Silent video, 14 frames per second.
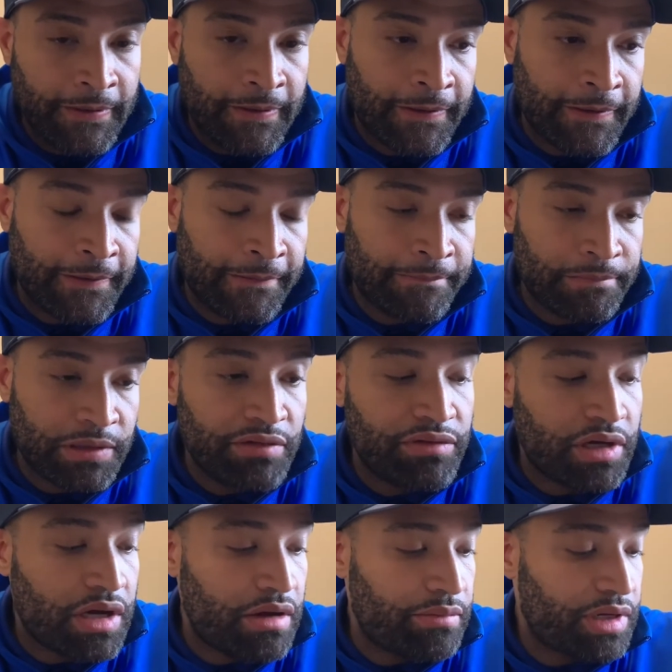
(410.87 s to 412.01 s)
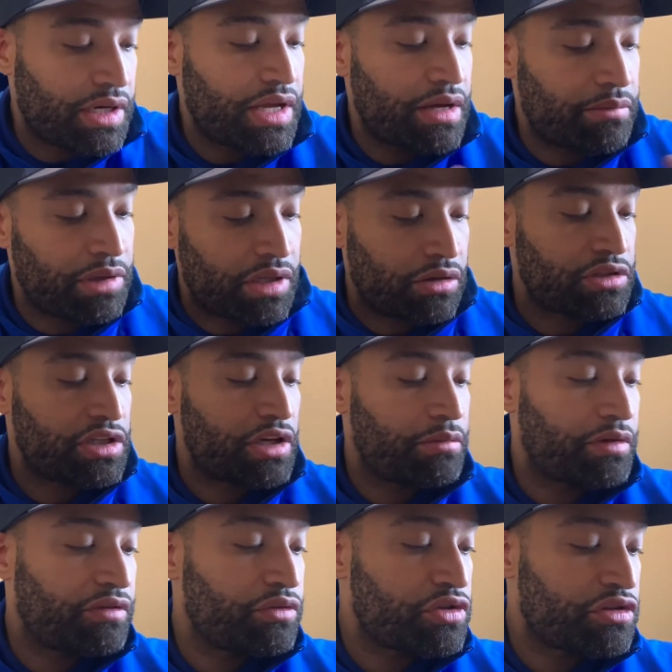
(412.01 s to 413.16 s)
Um, leave a comment down below. Tell
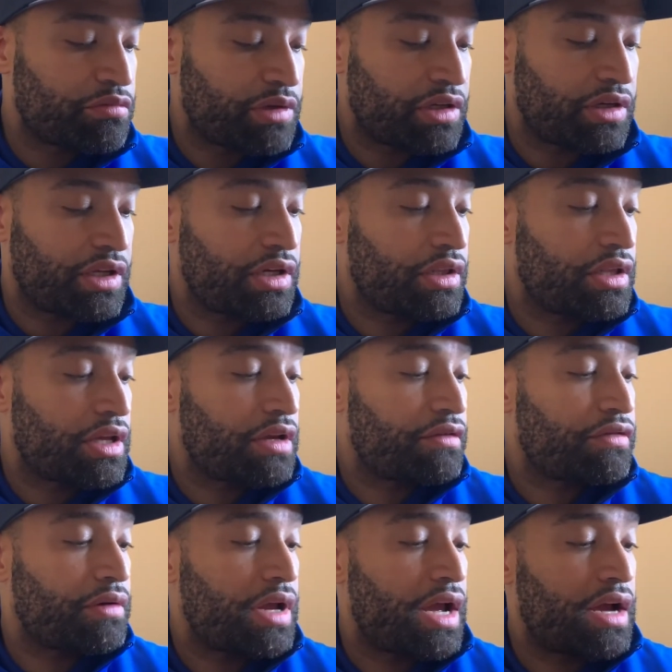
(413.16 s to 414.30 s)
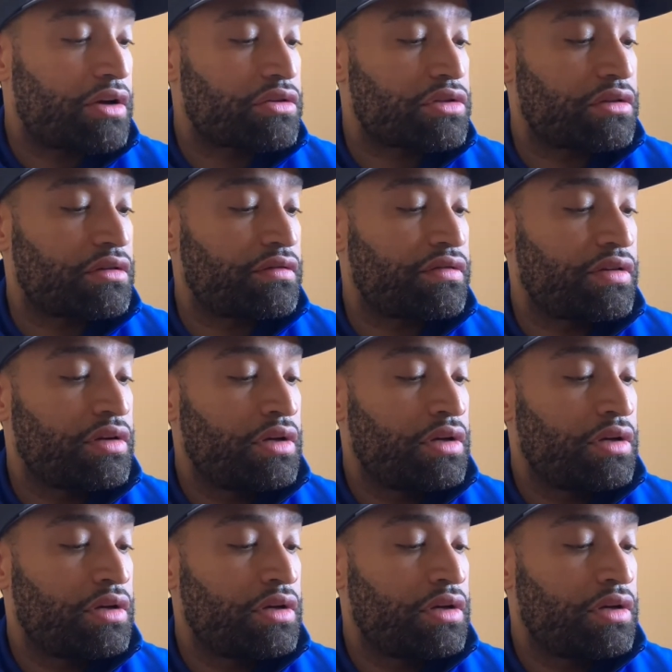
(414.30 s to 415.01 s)
me if you smelled anything from the house of